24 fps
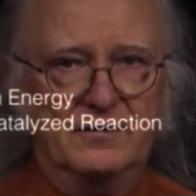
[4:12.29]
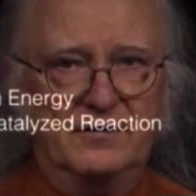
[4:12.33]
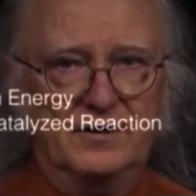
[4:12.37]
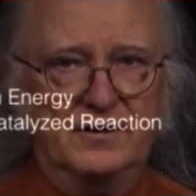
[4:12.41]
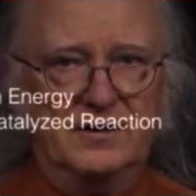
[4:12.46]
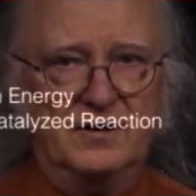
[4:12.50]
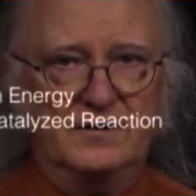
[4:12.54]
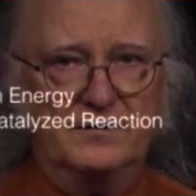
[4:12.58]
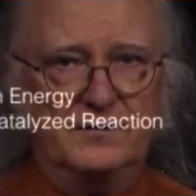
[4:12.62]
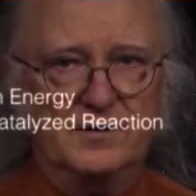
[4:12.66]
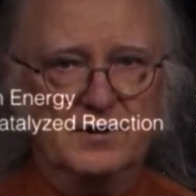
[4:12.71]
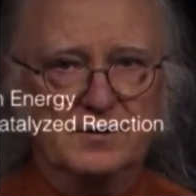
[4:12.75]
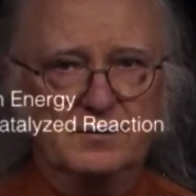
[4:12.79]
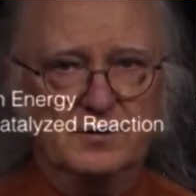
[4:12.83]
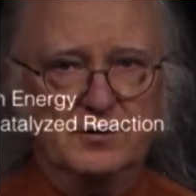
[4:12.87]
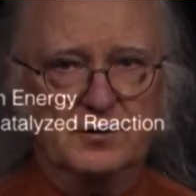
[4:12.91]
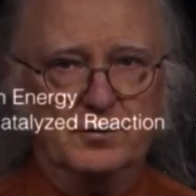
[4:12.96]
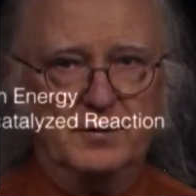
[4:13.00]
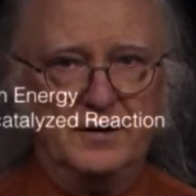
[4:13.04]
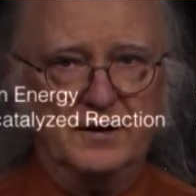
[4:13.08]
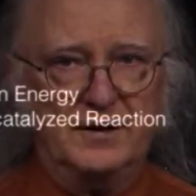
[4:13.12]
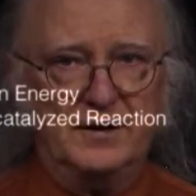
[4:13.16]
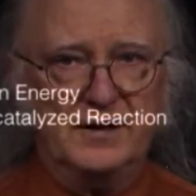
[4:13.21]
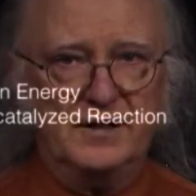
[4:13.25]
The difference
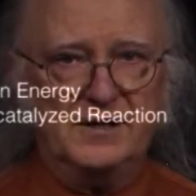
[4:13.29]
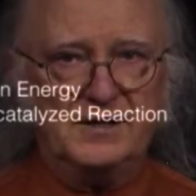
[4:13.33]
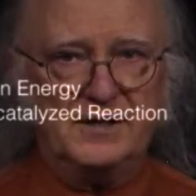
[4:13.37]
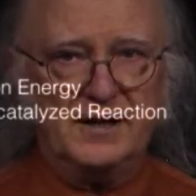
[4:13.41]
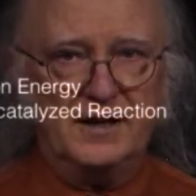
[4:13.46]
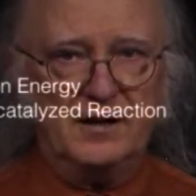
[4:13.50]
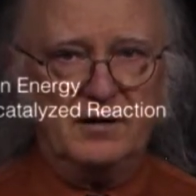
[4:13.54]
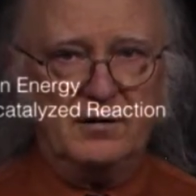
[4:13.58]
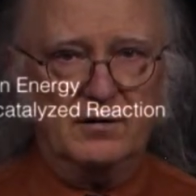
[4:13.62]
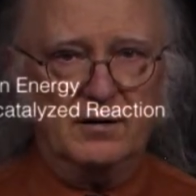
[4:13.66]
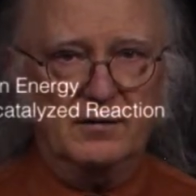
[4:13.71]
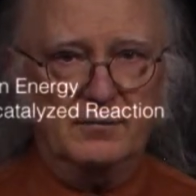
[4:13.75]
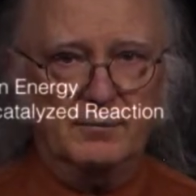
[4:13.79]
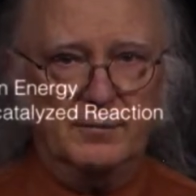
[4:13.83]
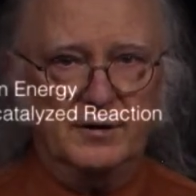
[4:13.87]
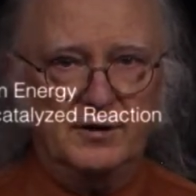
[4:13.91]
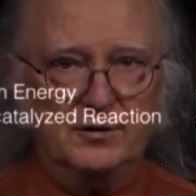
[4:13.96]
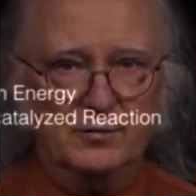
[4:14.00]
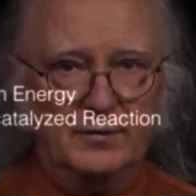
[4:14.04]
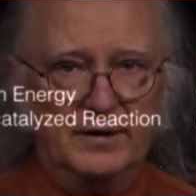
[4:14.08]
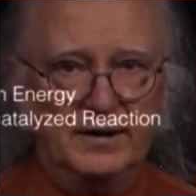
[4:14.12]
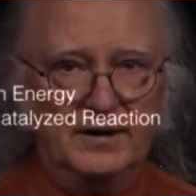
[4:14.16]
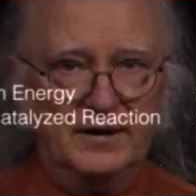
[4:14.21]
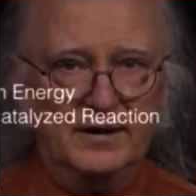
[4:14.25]
between this, ener-
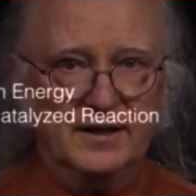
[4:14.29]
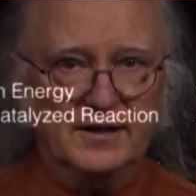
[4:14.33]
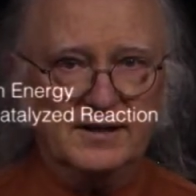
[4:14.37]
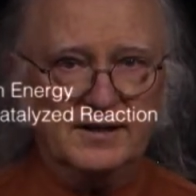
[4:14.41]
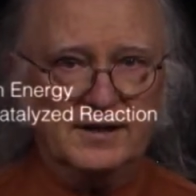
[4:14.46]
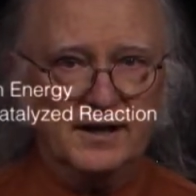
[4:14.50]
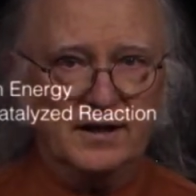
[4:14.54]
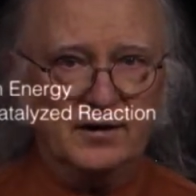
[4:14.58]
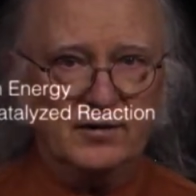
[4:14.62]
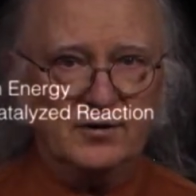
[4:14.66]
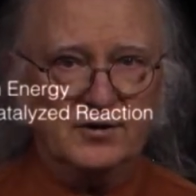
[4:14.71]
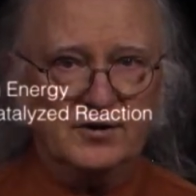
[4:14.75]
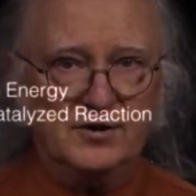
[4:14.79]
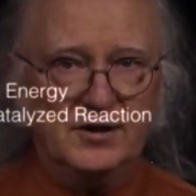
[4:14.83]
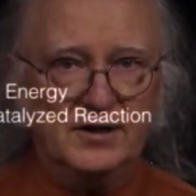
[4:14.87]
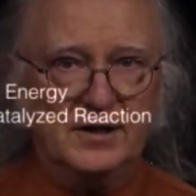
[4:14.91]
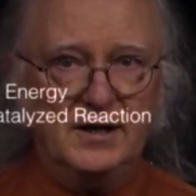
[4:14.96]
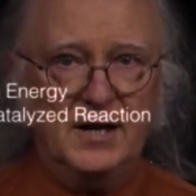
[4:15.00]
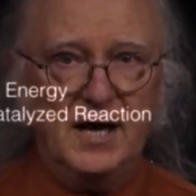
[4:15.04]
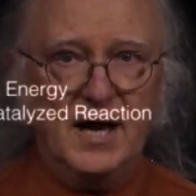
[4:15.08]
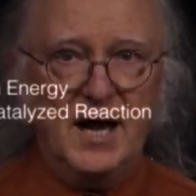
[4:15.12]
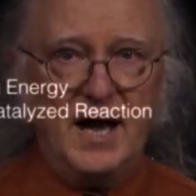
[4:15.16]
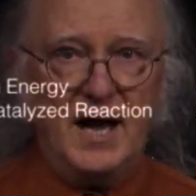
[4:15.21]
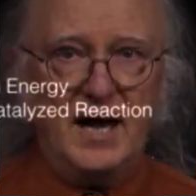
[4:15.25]
between this energy
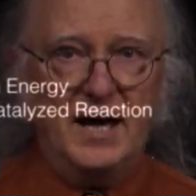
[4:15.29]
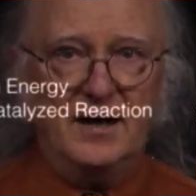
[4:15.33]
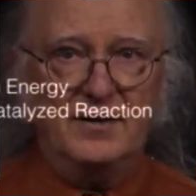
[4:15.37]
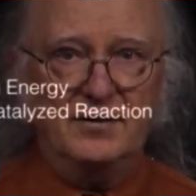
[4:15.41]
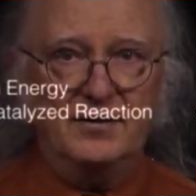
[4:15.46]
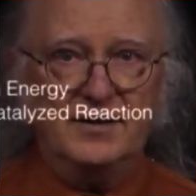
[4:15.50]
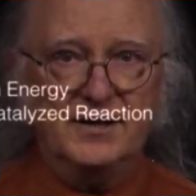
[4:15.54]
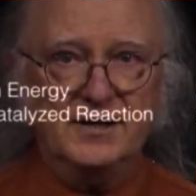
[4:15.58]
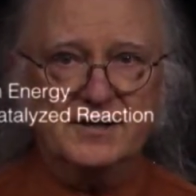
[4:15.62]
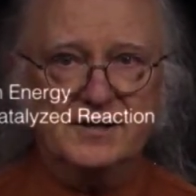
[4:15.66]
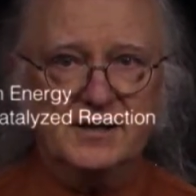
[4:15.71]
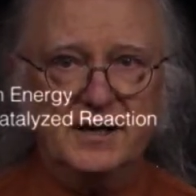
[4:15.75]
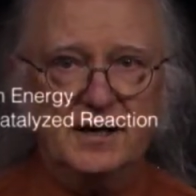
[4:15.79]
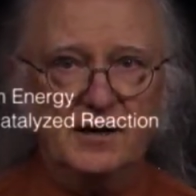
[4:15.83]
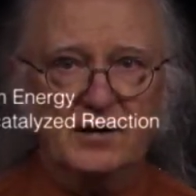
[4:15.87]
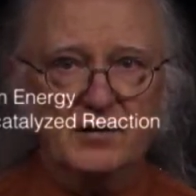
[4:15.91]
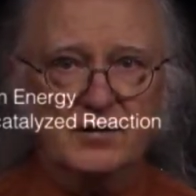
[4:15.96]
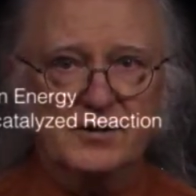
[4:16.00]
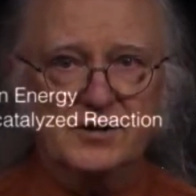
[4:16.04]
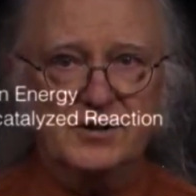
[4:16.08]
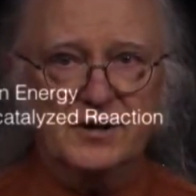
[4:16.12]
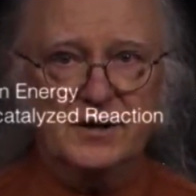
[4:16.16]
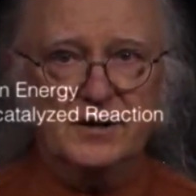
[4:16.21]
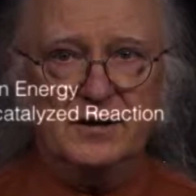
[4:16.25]
and this
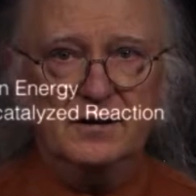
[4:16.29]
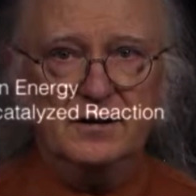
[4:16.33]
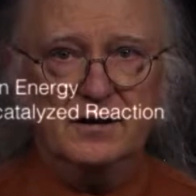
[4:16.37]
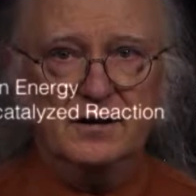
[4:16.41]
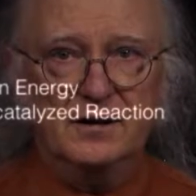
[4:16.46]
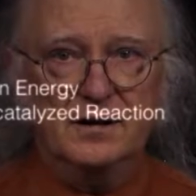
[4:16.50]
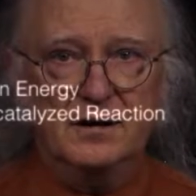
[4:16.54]
energy